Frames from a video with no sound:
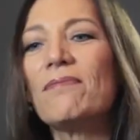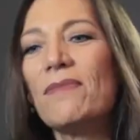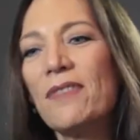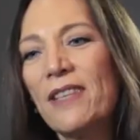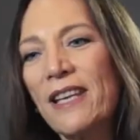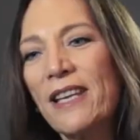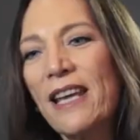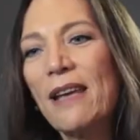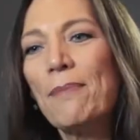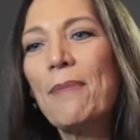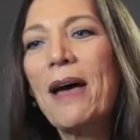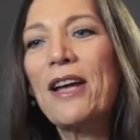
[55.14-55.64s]

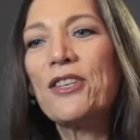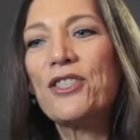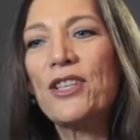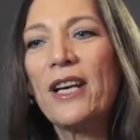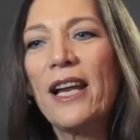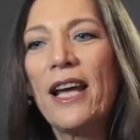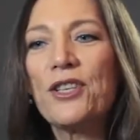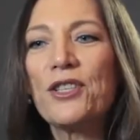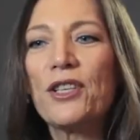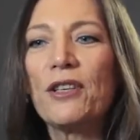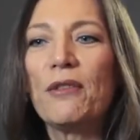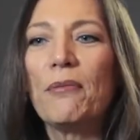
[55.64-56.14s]
the
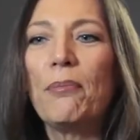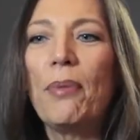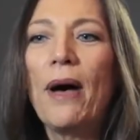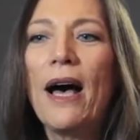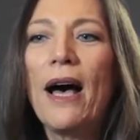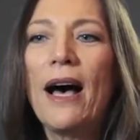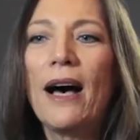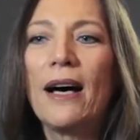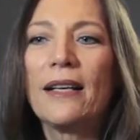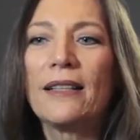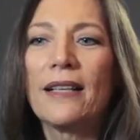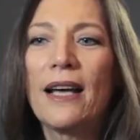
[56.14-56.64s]
imagination
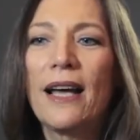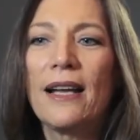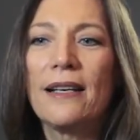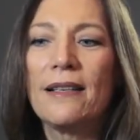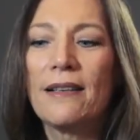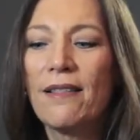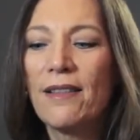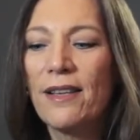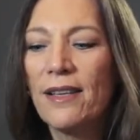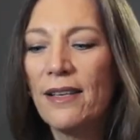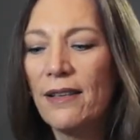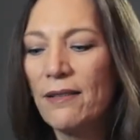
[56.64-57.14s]
part
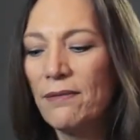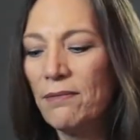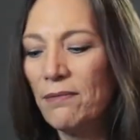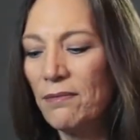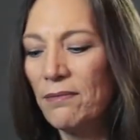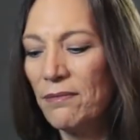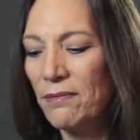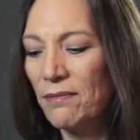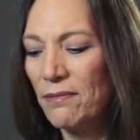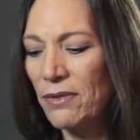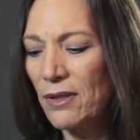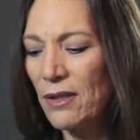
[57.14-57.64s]
and the
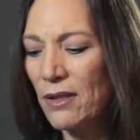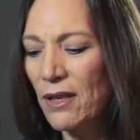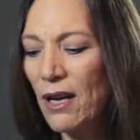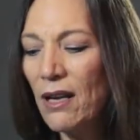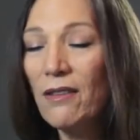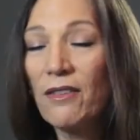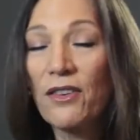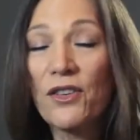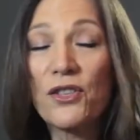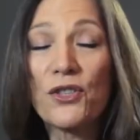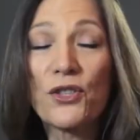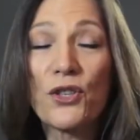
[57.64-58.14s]

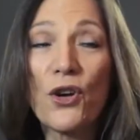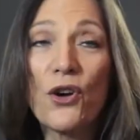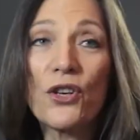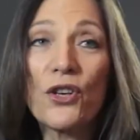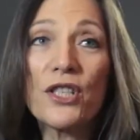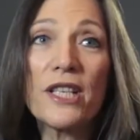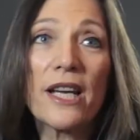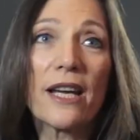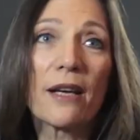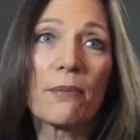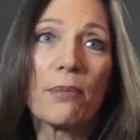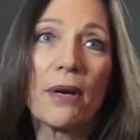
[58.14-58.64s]
kind of
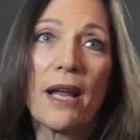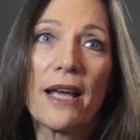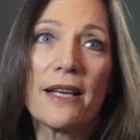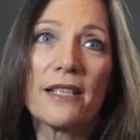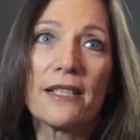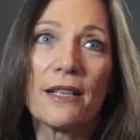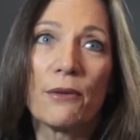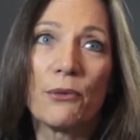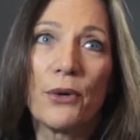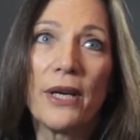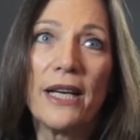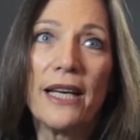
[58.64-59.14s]
exotic place
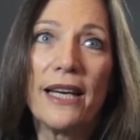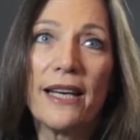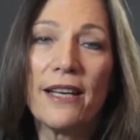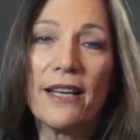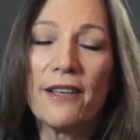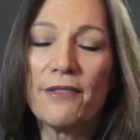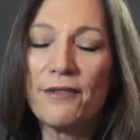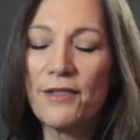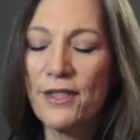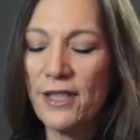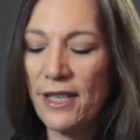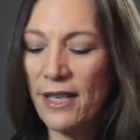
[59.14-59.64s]
that we lived.